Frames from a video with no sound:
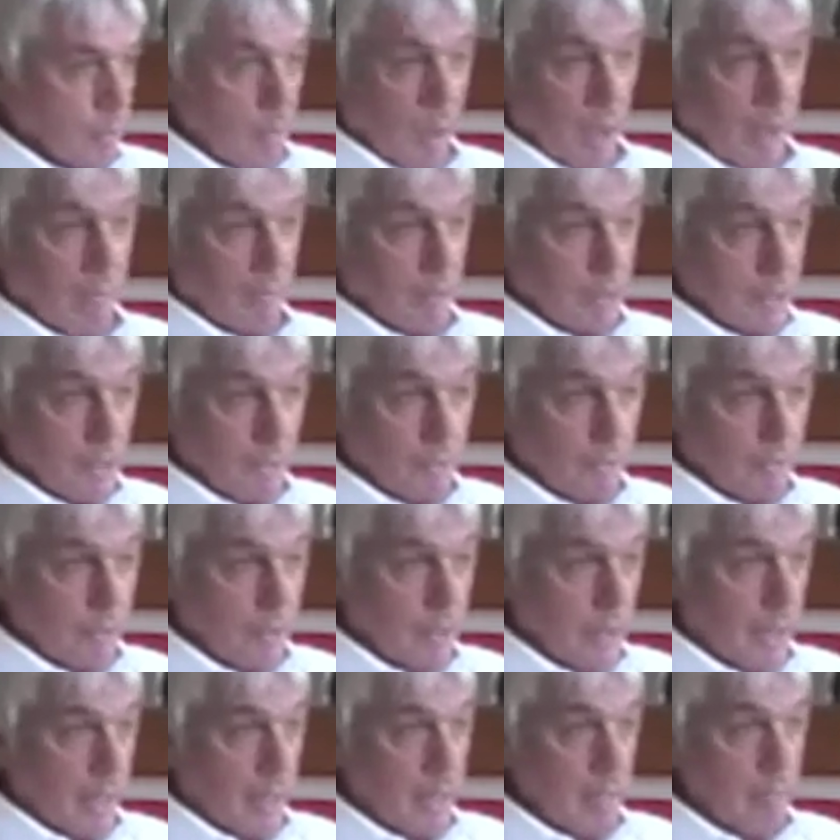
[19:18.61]
It might have a
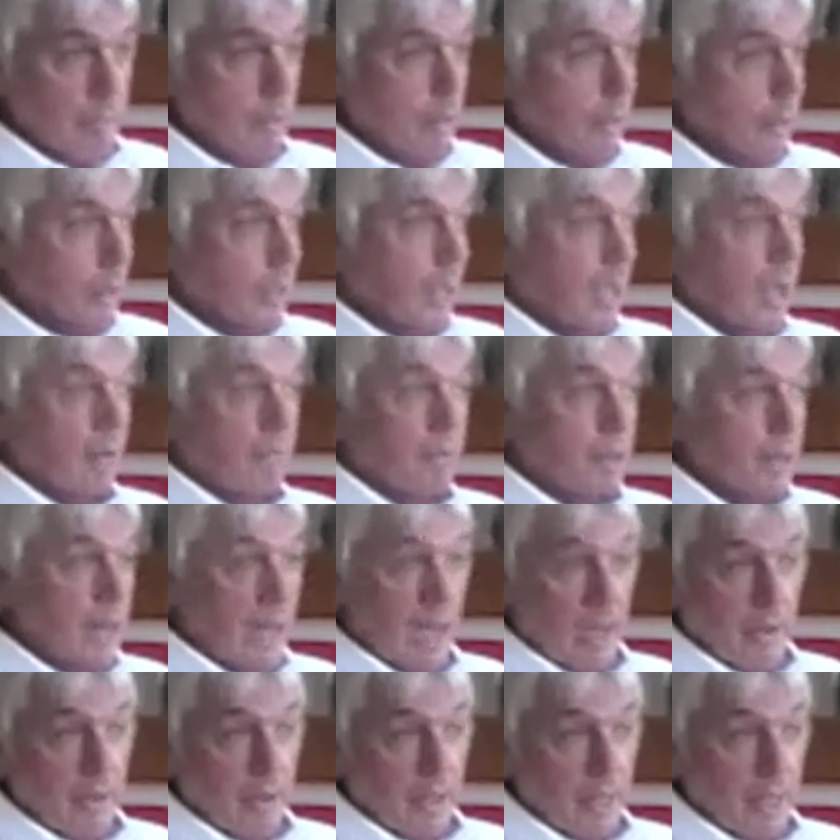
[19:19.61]
different name every
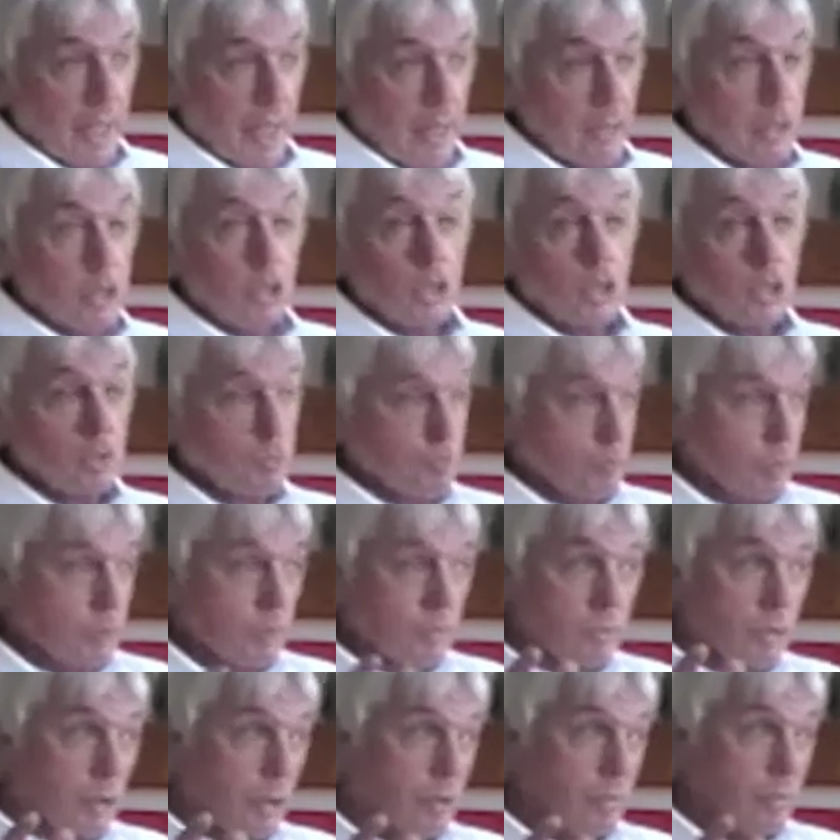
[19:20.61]
now and again, because
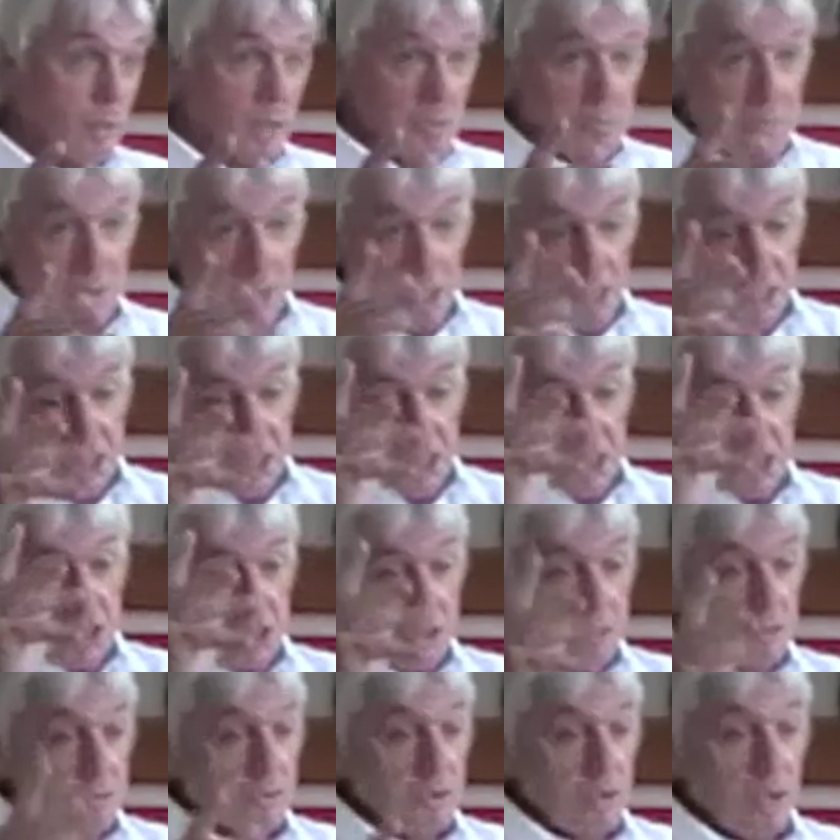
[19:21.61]
we've got the ability
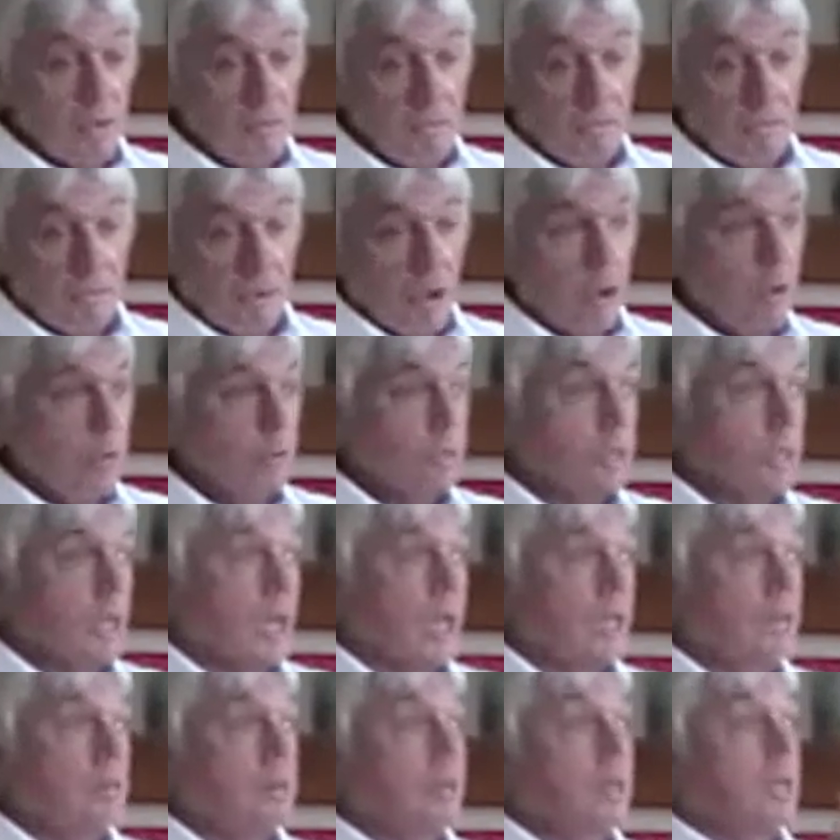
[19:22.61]
to vote
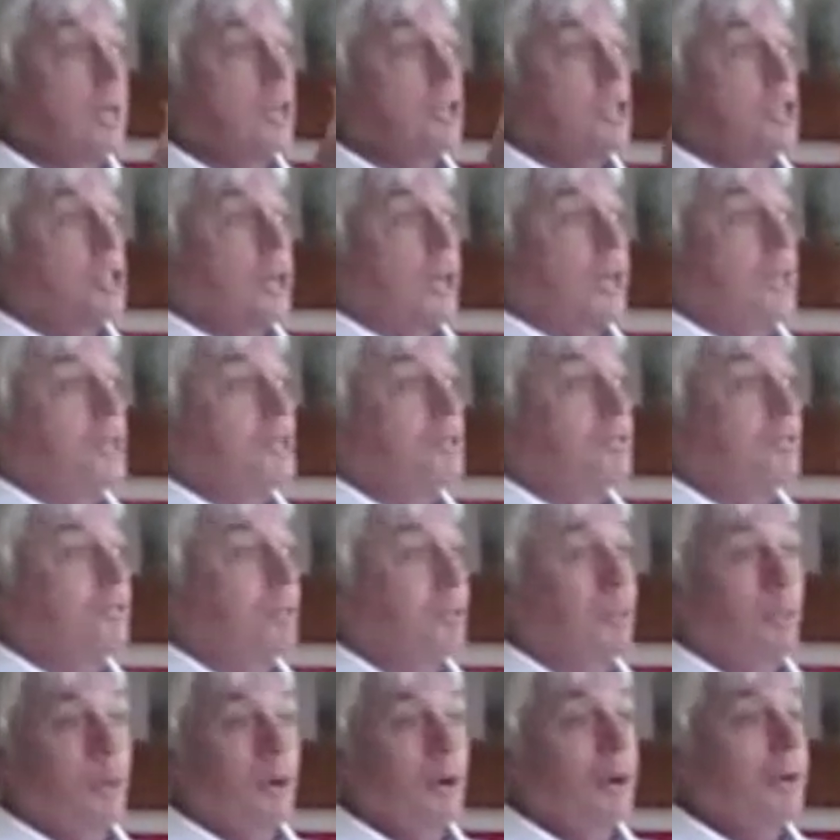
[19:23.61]
and change
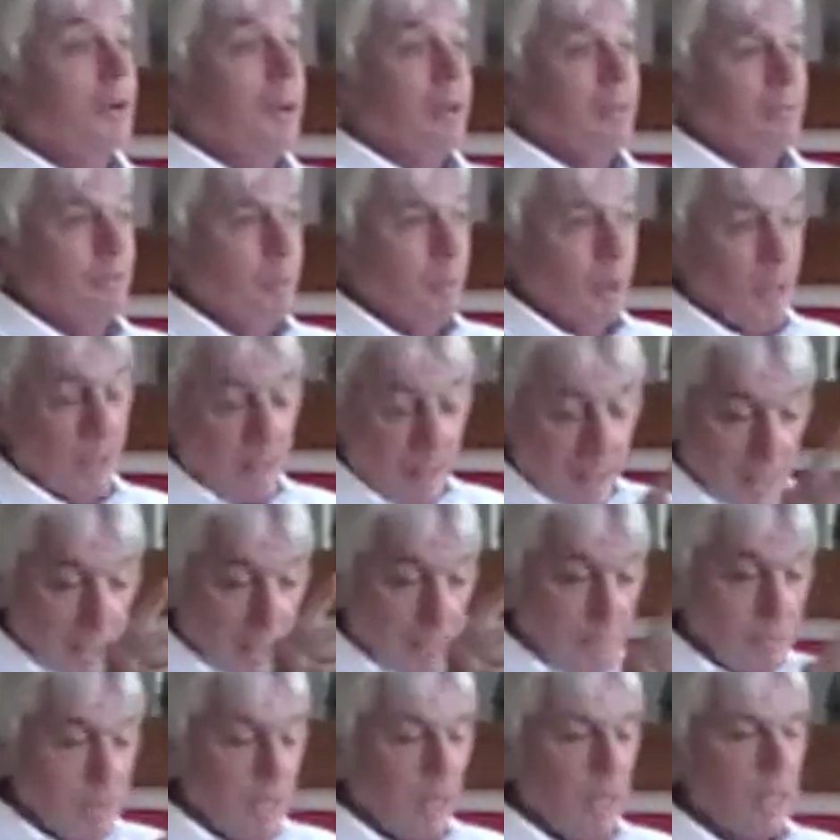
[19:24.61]
the world, haven't we? They
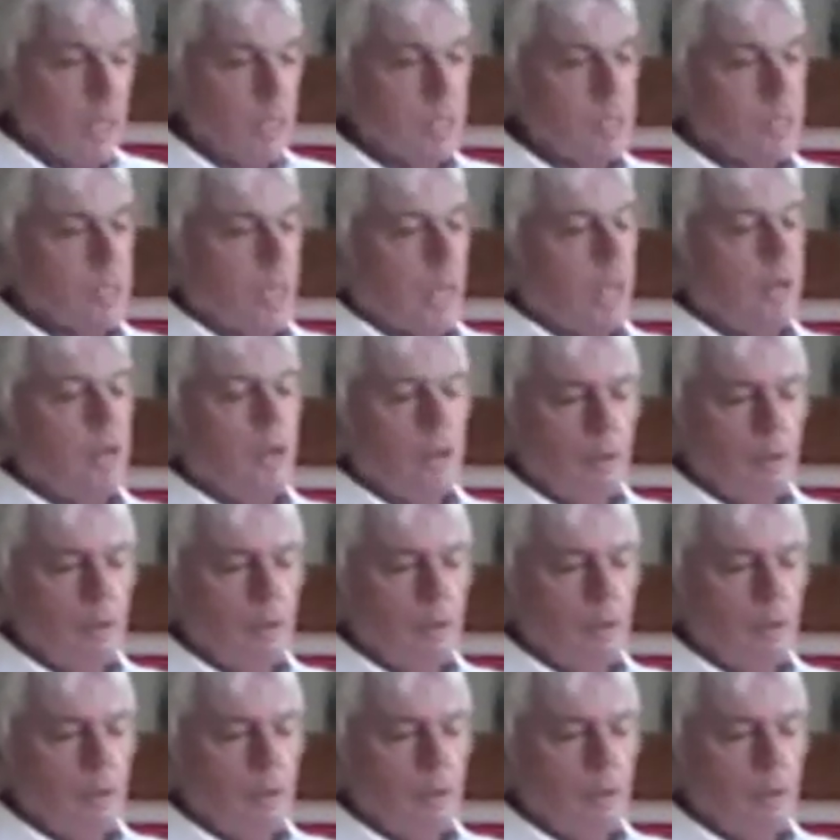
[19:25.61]
keep telling us that.